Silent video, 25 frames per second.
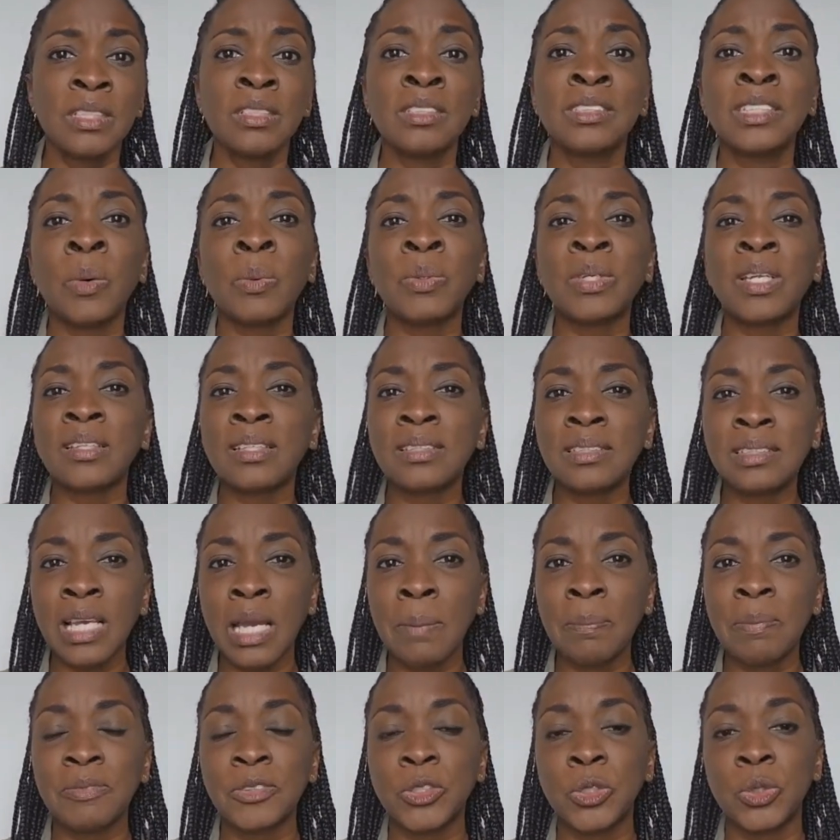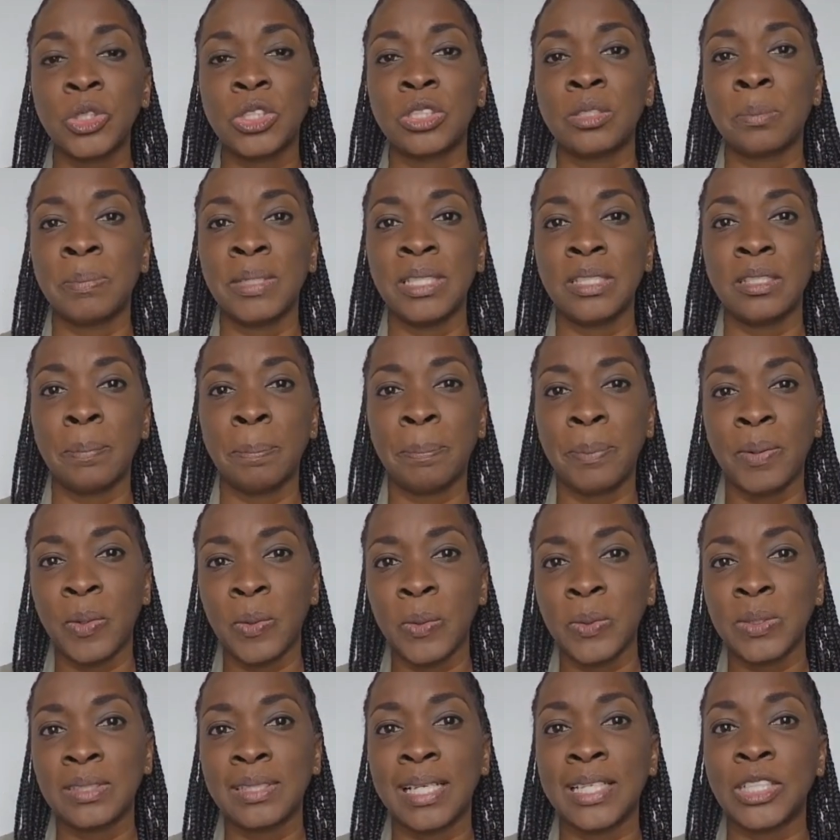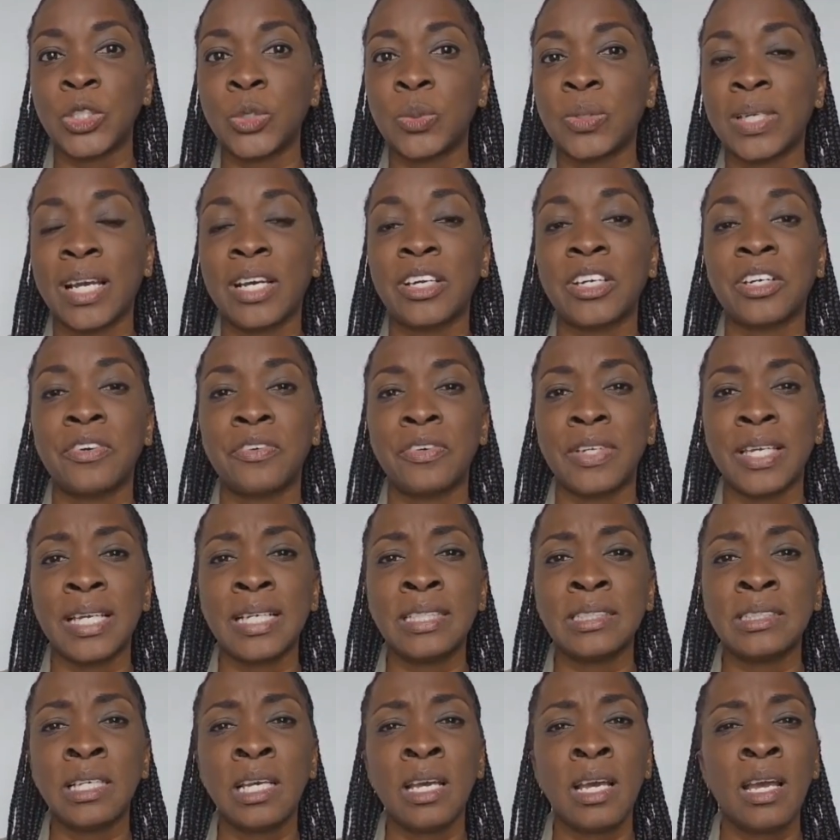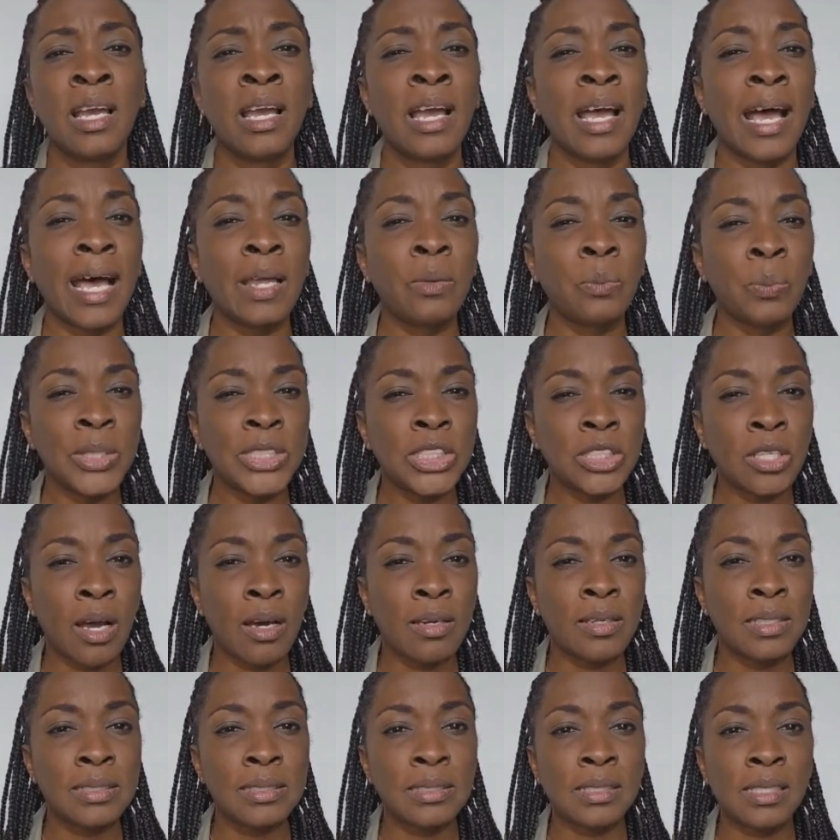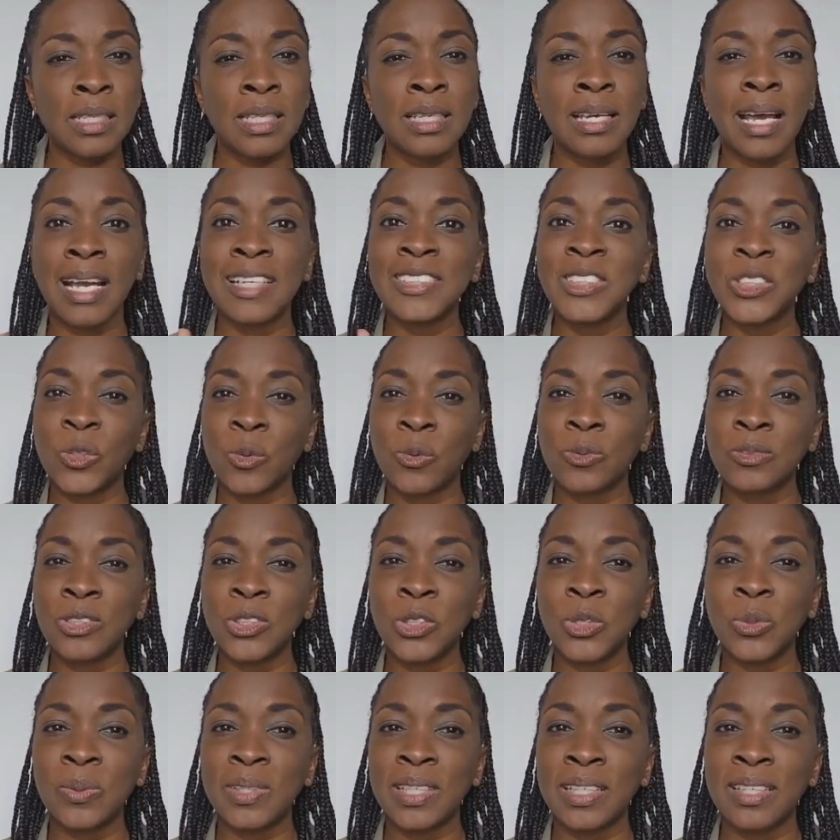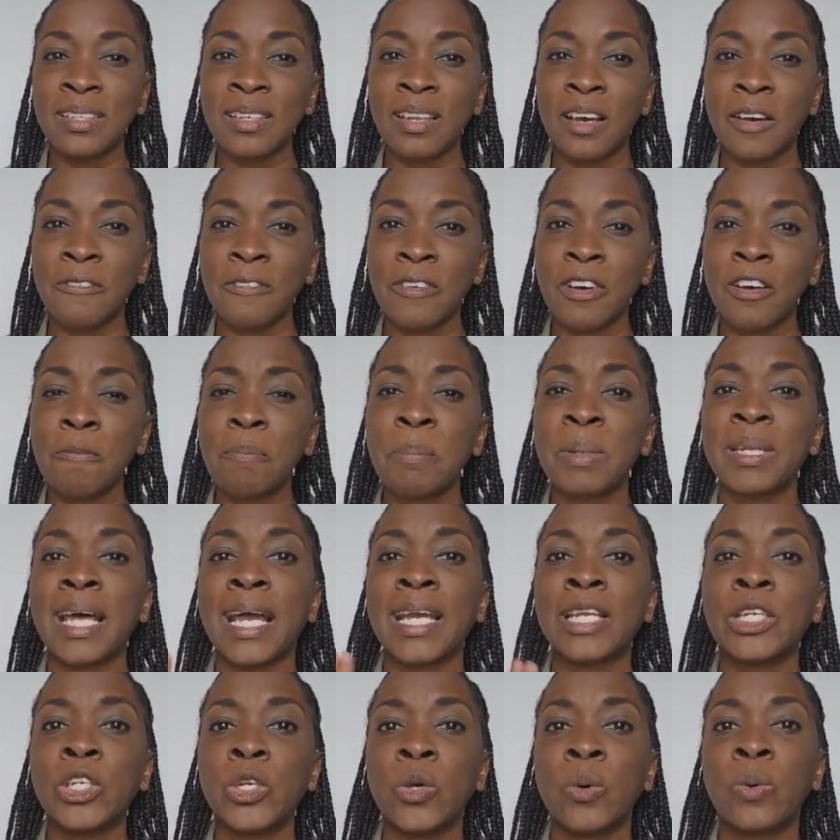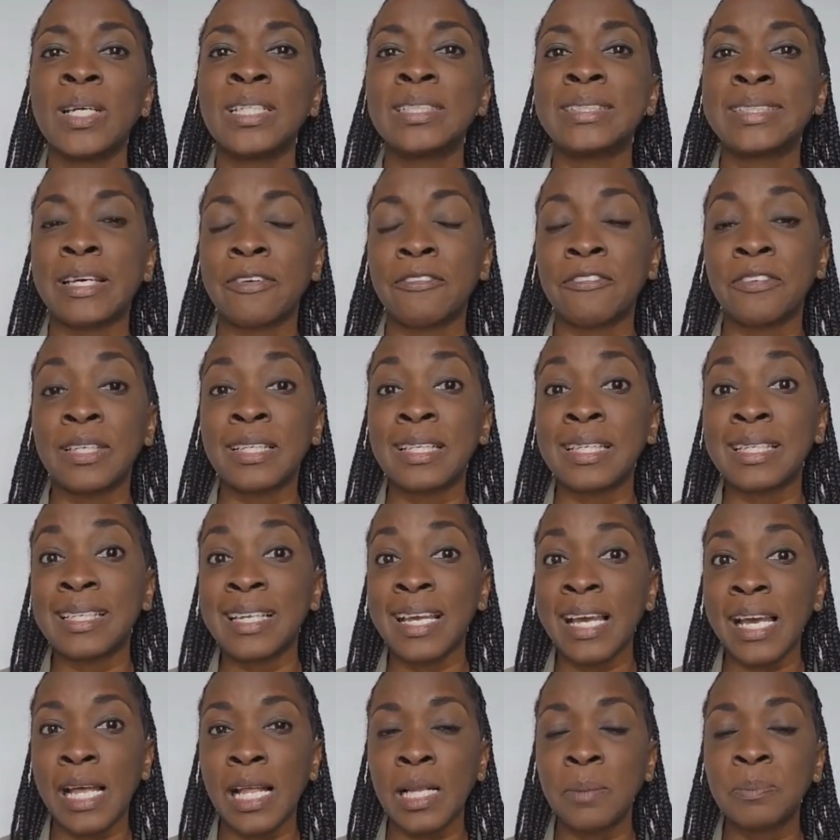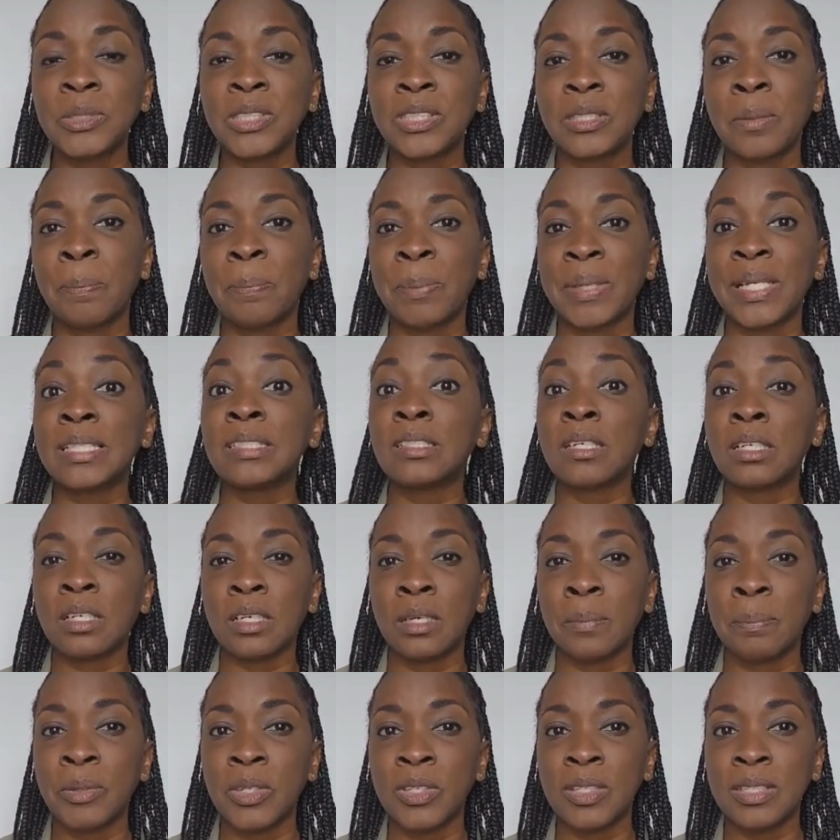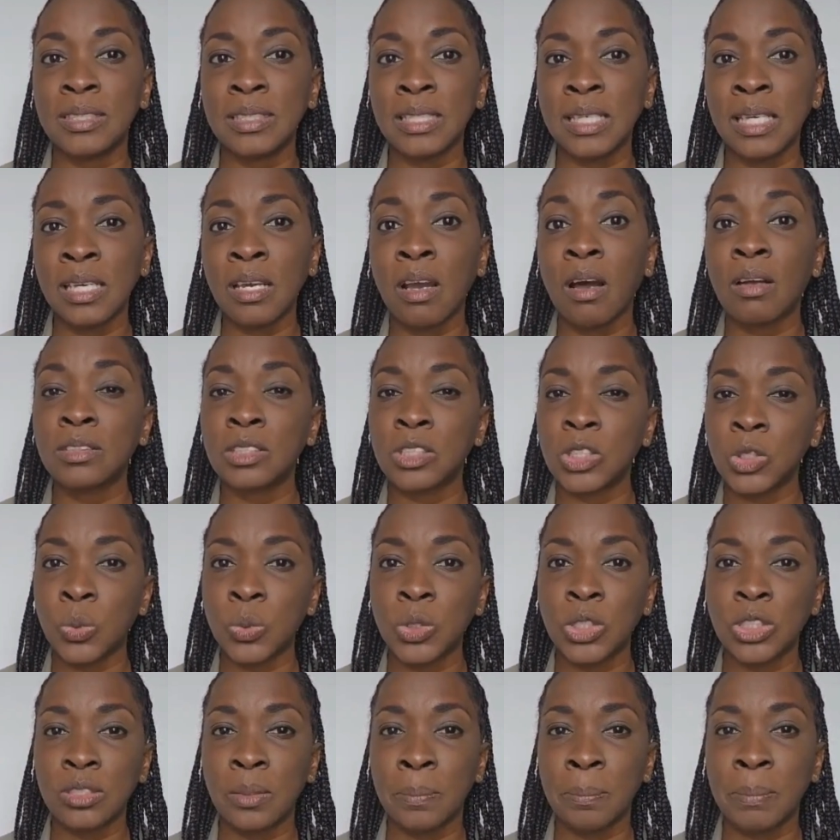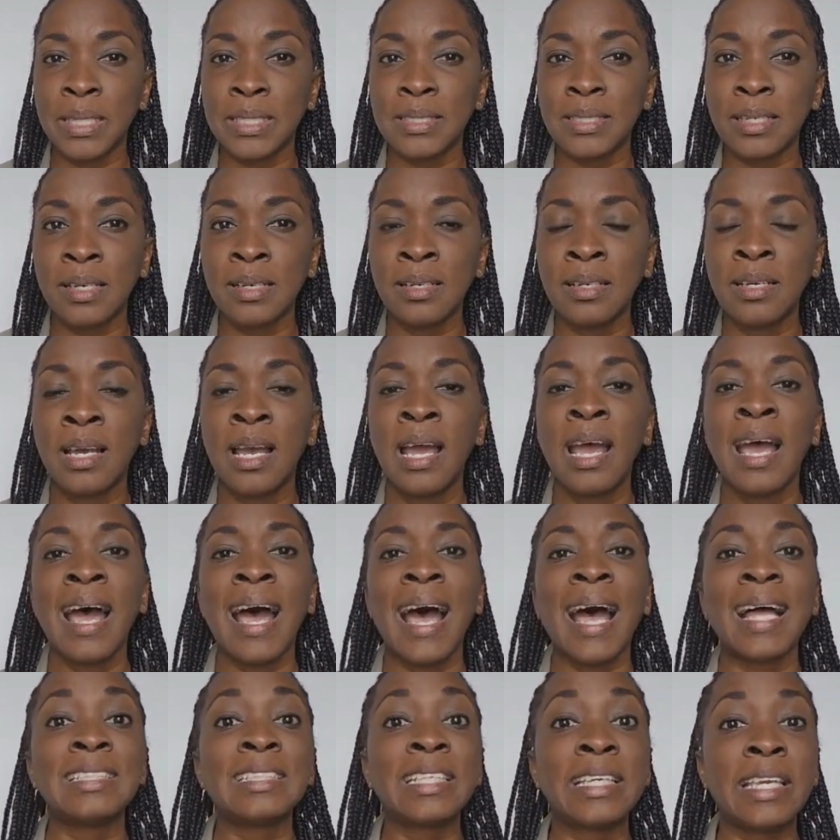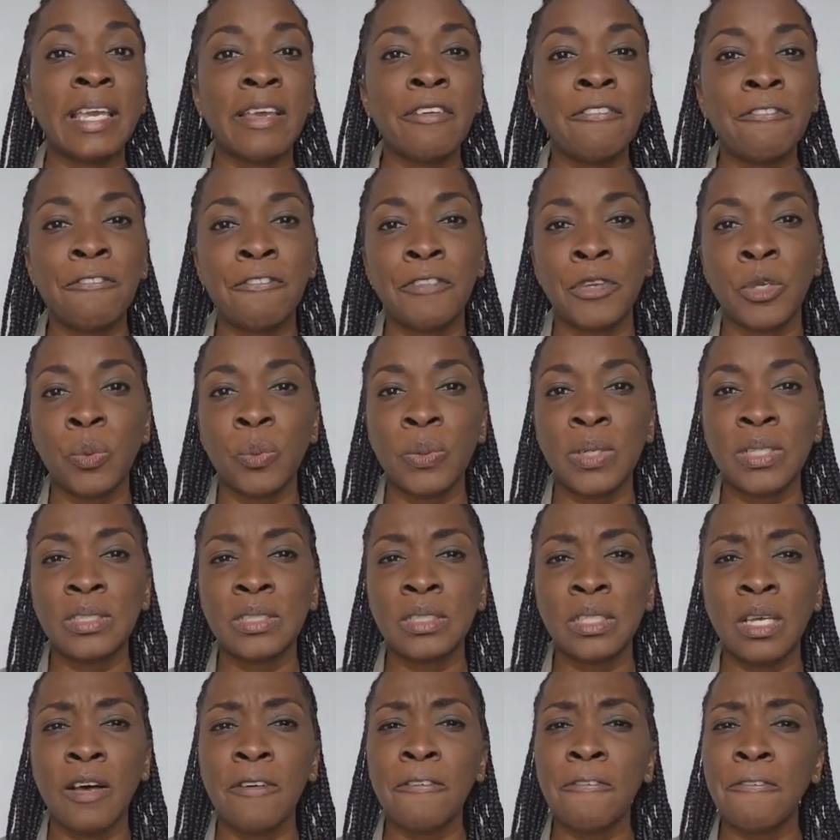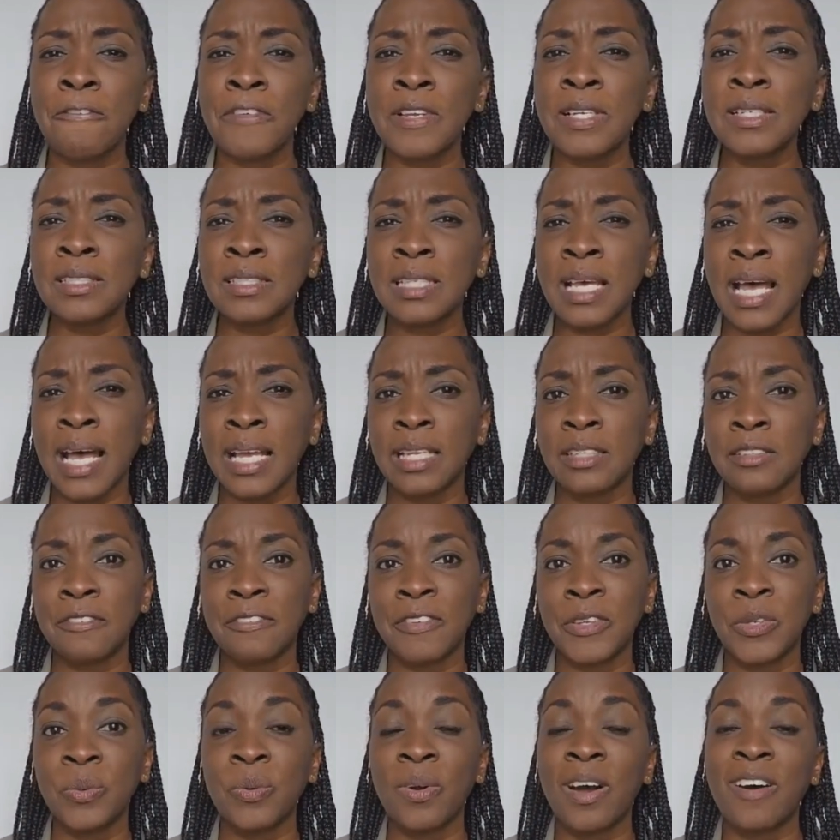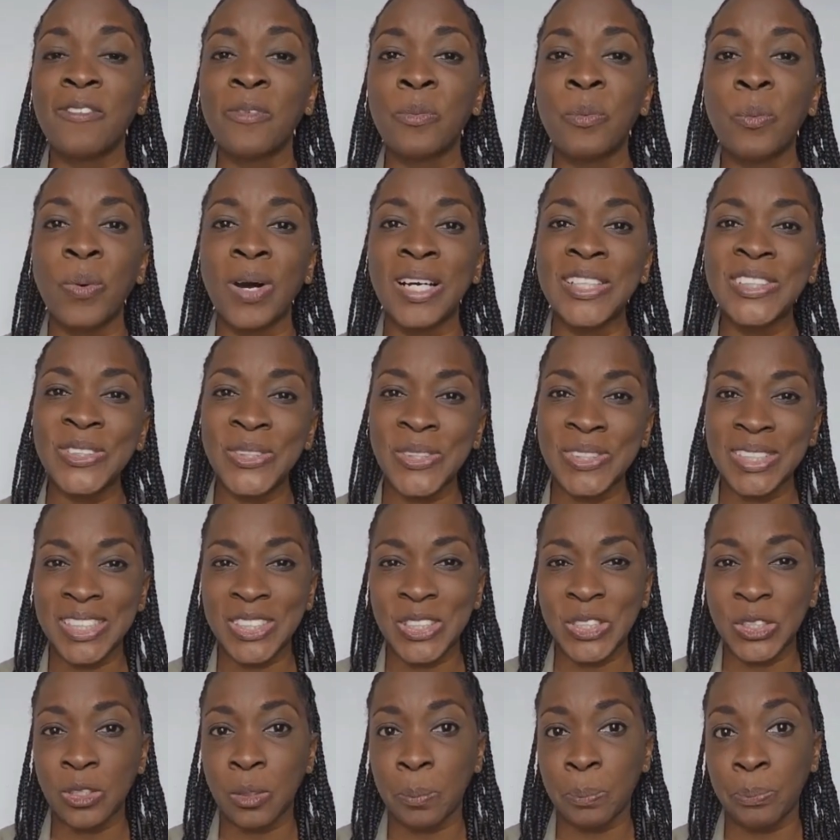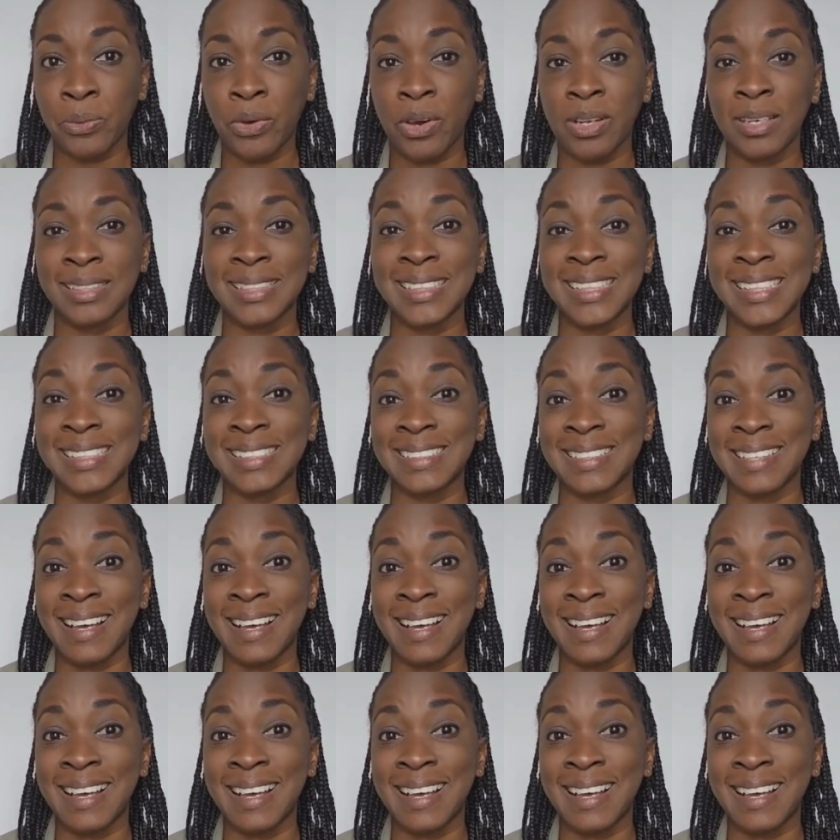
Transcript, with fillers: now another type of social media post that you can create and which honestly i don't do enough of but i know it definitely helps to build a community on social media and give viewers a first-hand view of what your digital product is